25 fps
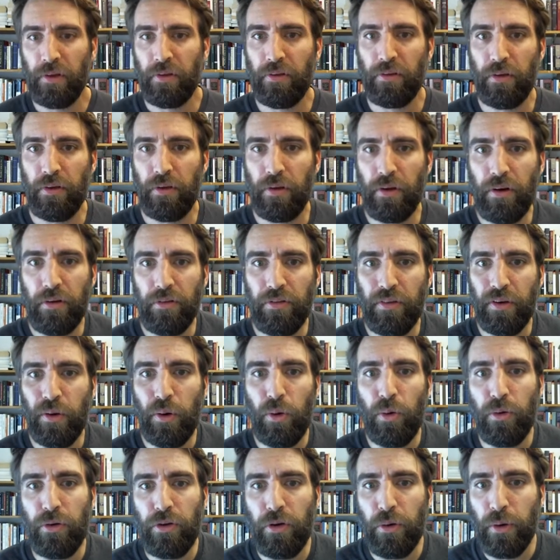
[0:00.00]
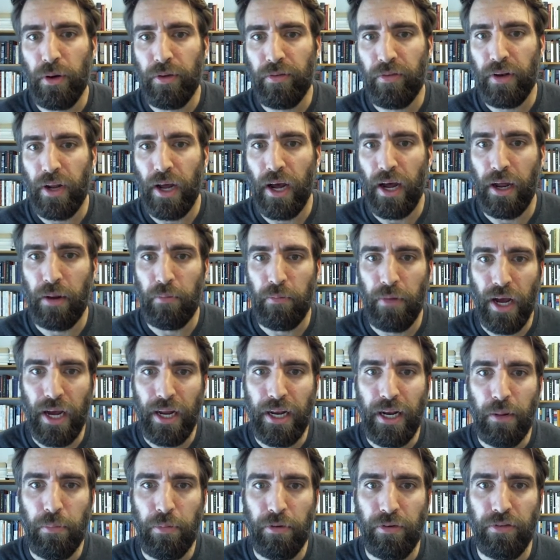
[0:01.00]
Well, there's an old US dime
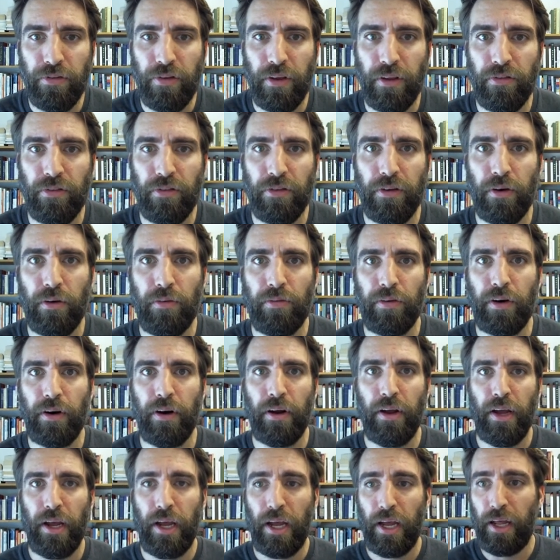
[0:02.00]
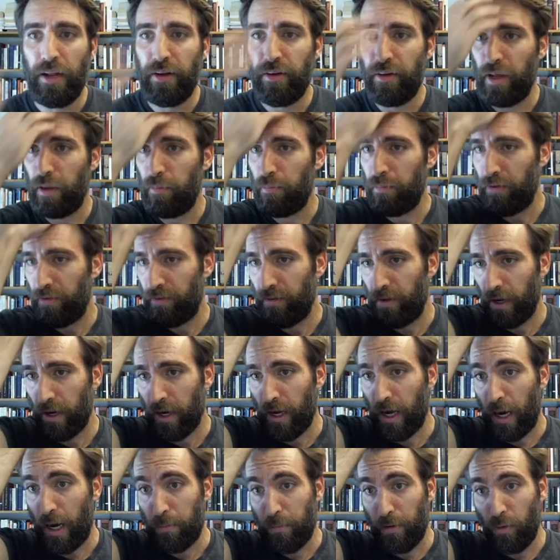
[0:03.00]
90% silver and 10%
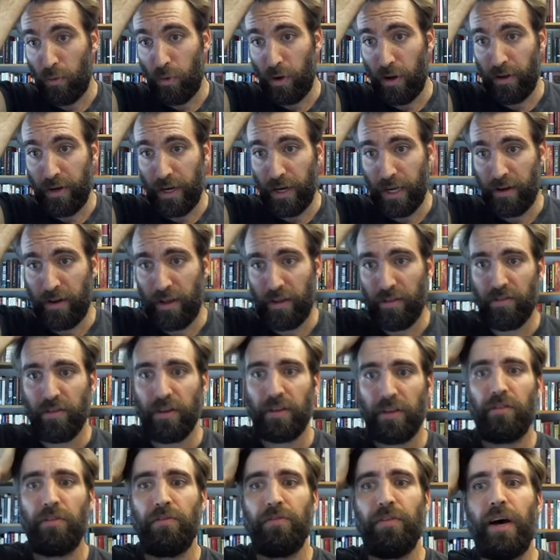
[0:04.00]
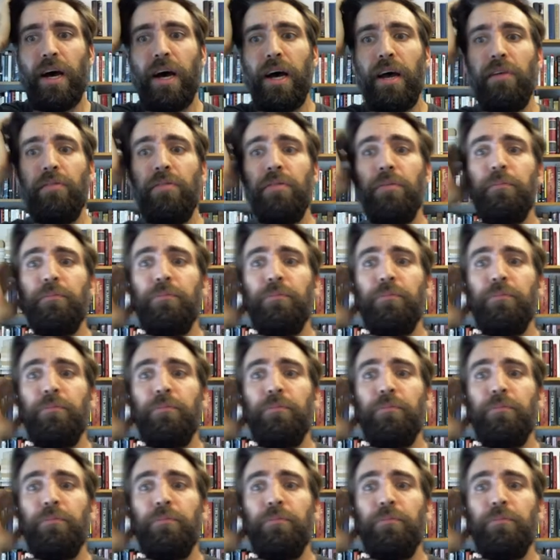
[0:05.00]
copper. Well, in 1965,